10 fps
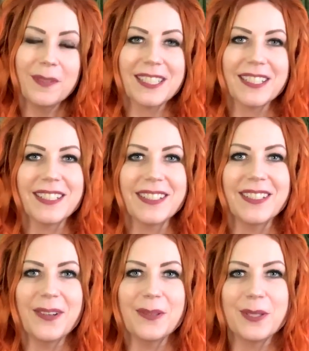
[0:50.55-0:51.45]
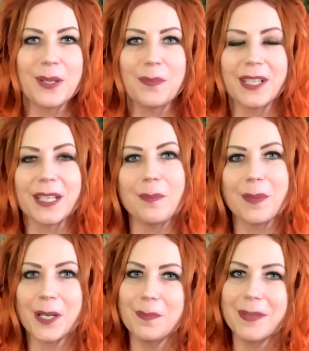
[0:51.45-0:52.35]
which is known to bring
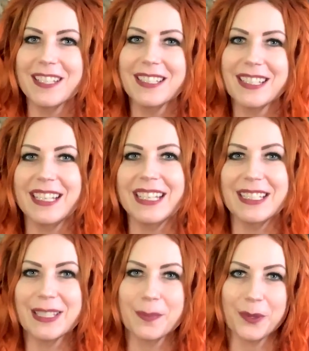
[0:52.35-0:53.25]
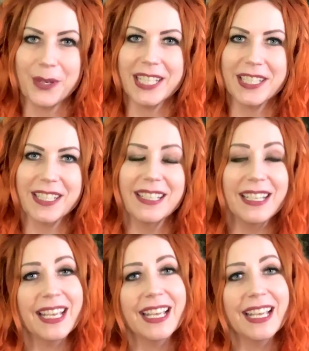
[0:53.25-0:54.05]
purpose and inspiration,